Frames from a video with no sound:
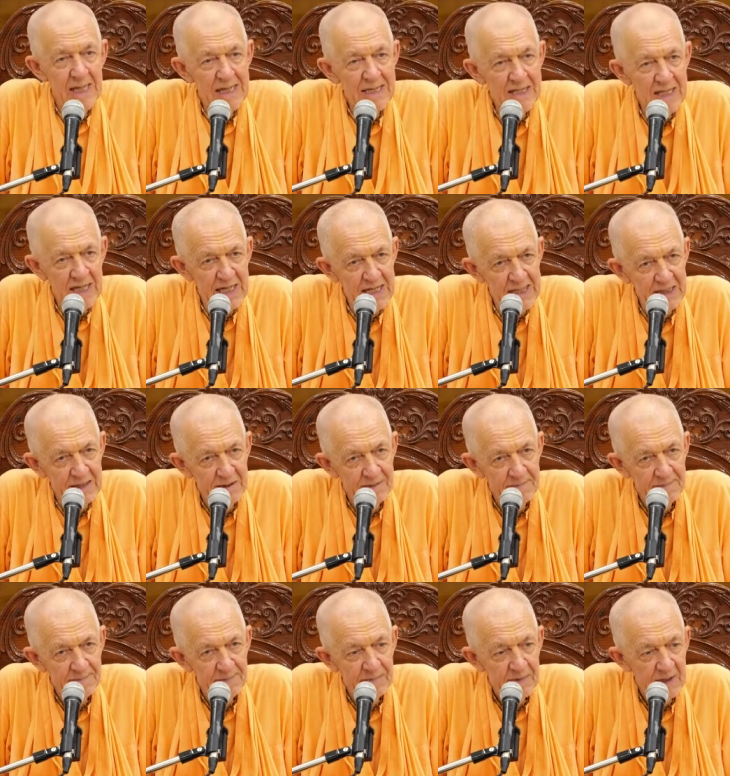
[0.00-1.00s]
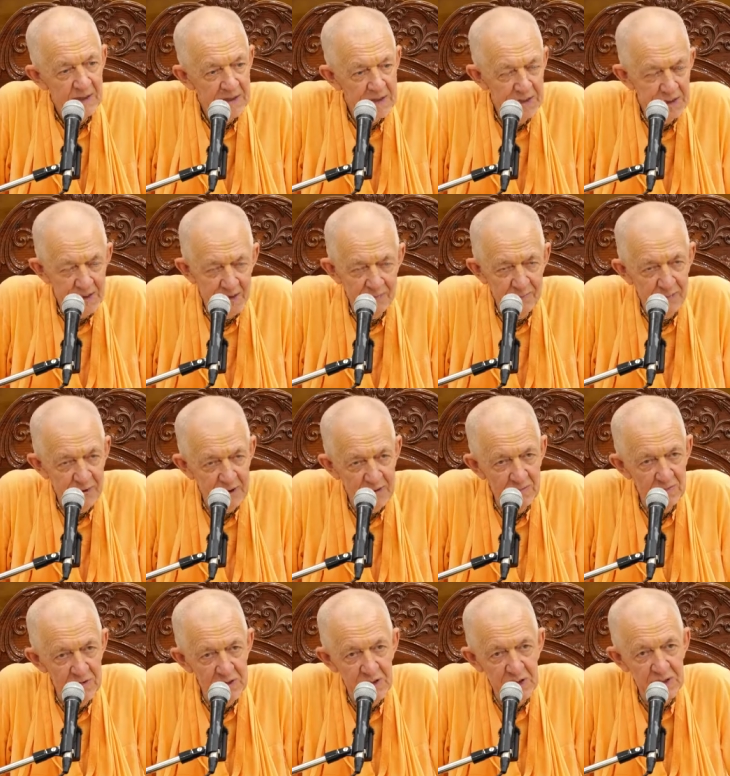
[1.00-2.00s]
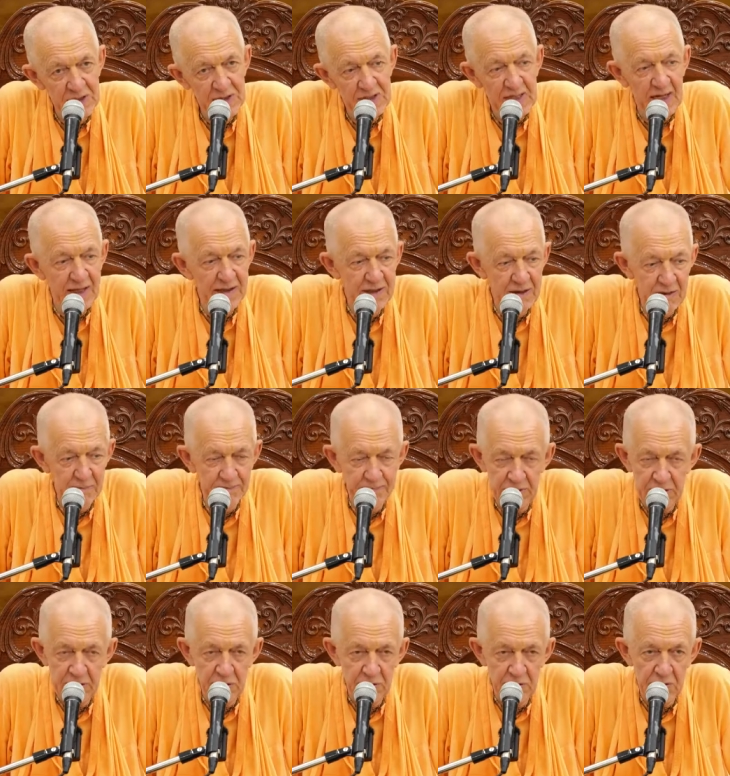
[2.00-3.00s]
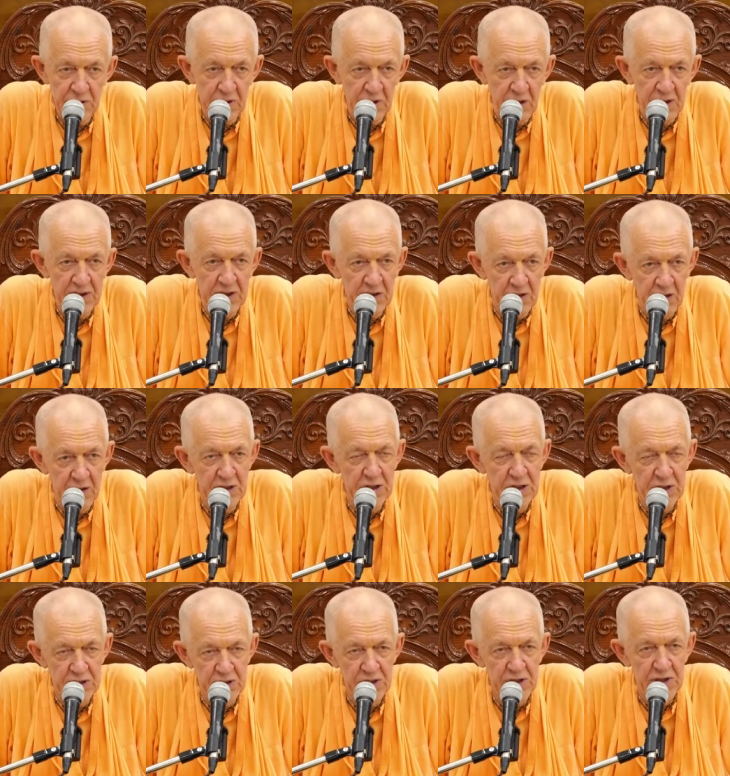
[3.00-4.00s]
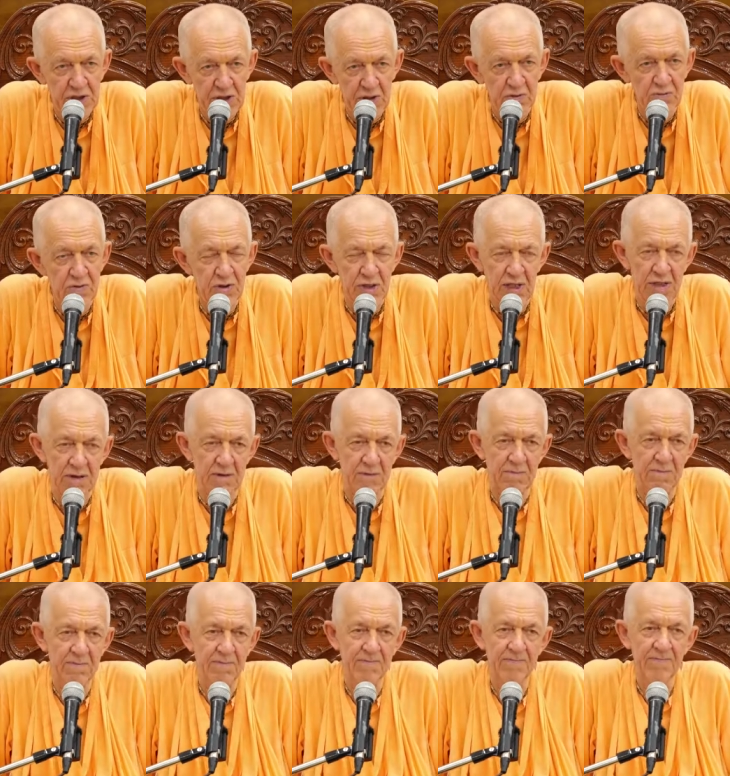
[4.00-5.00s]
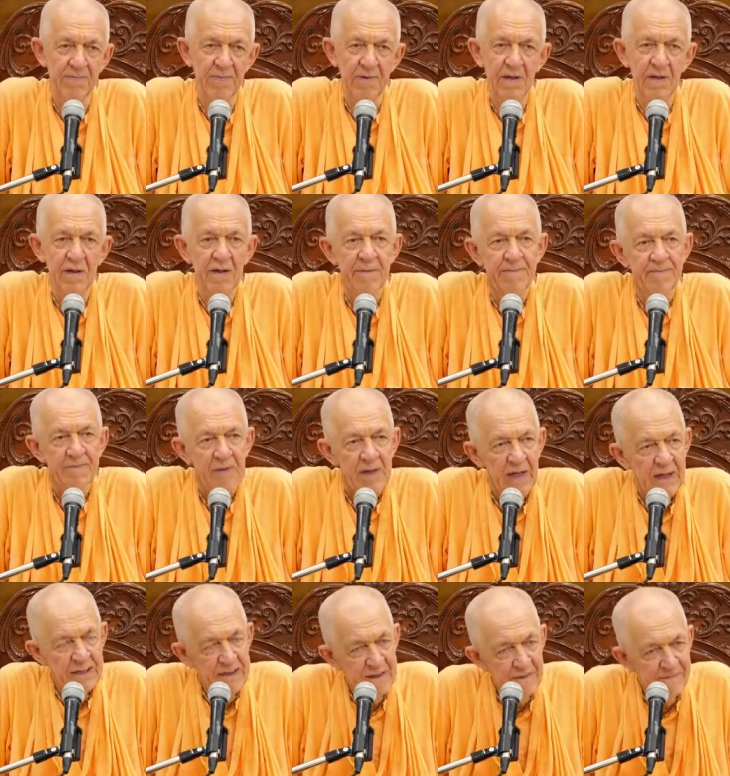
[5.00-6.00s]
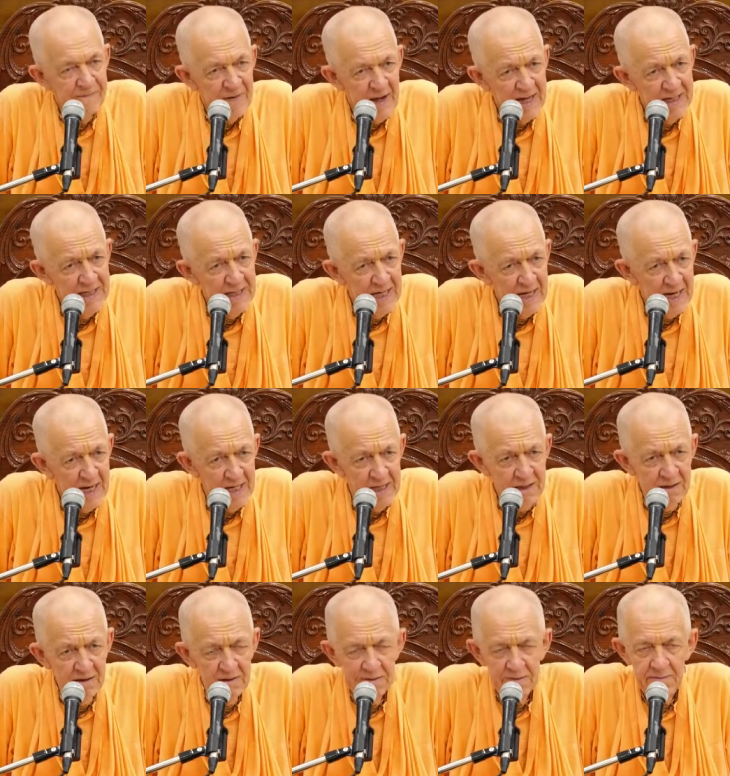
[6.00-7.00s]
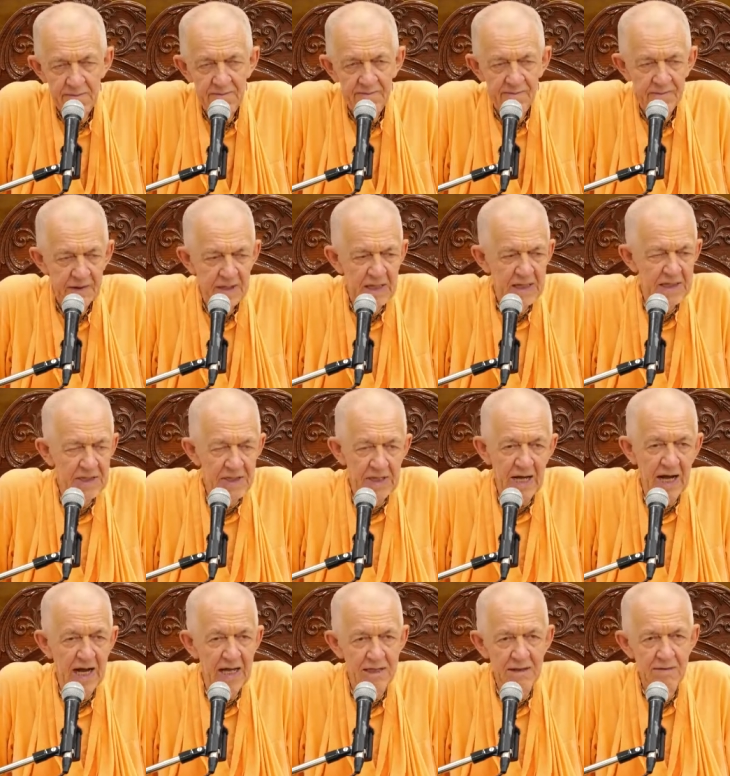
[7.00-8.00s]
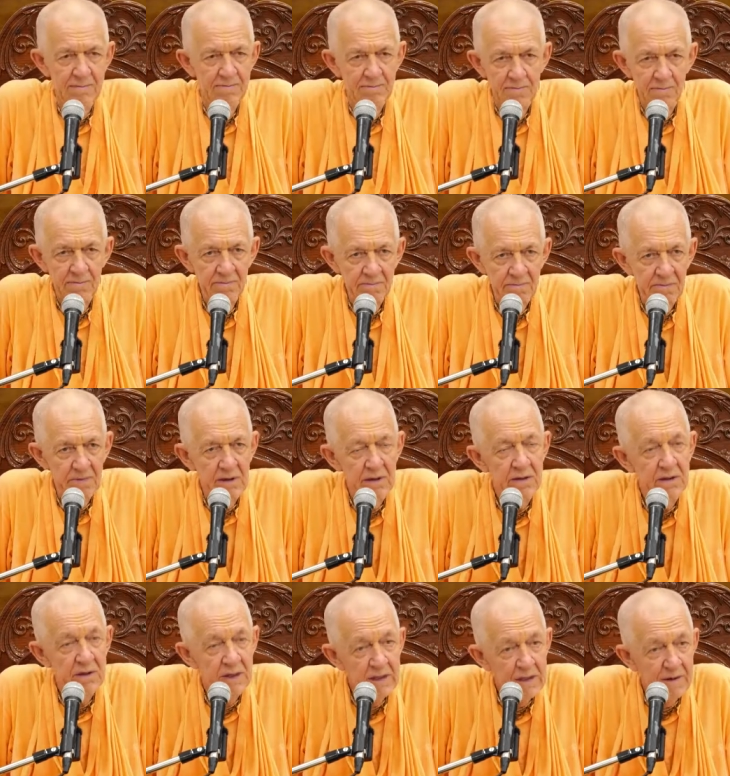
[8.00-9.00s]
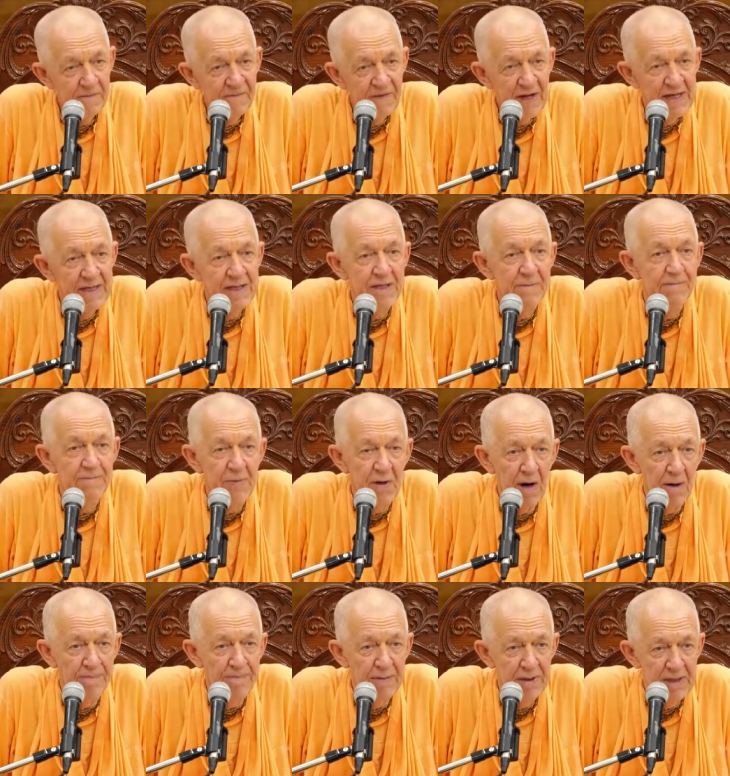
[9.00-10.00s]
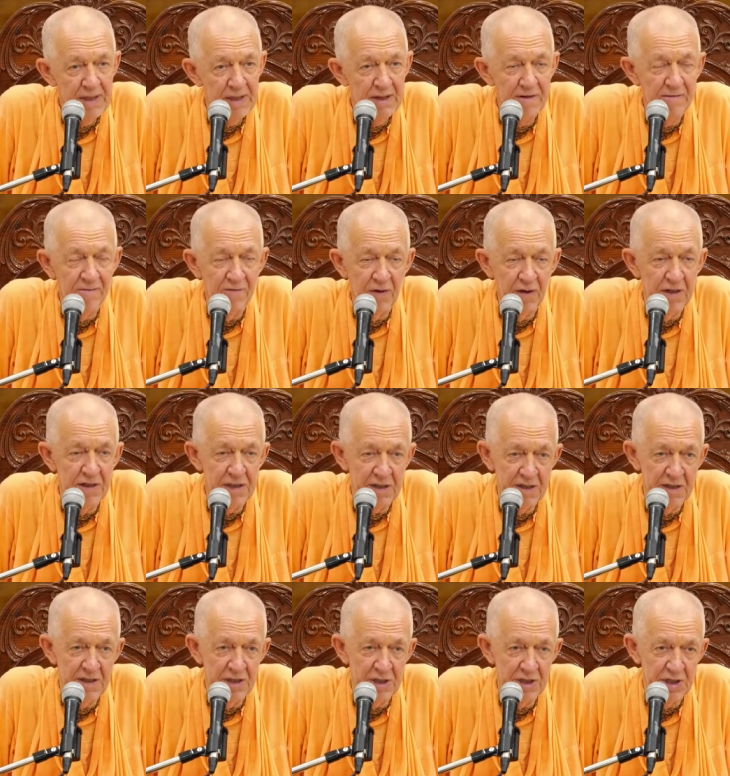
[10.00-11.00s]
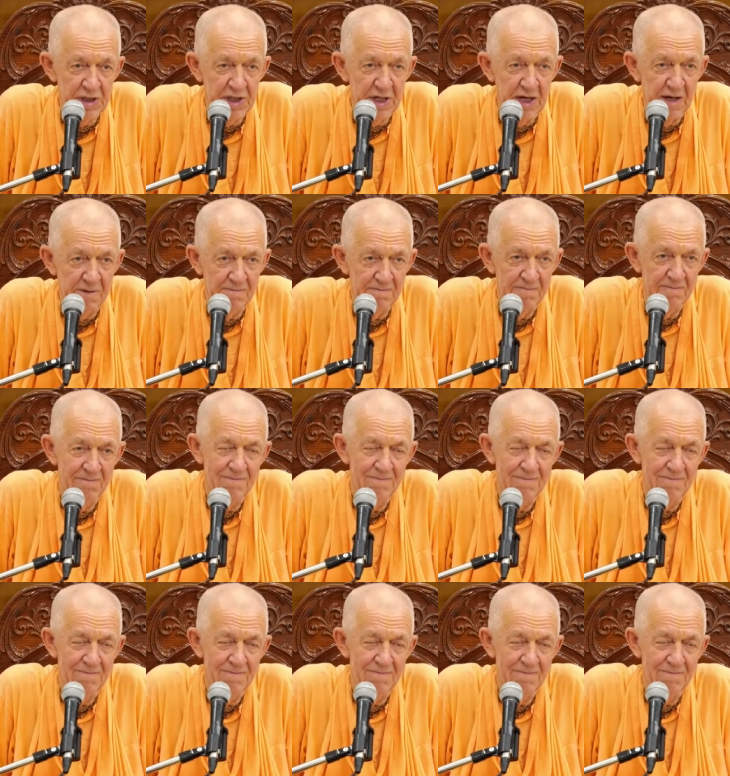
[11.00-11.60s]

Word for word: Mating is something which is done to produce God conscious children. And defending is done to defend the property of Lord Krishna.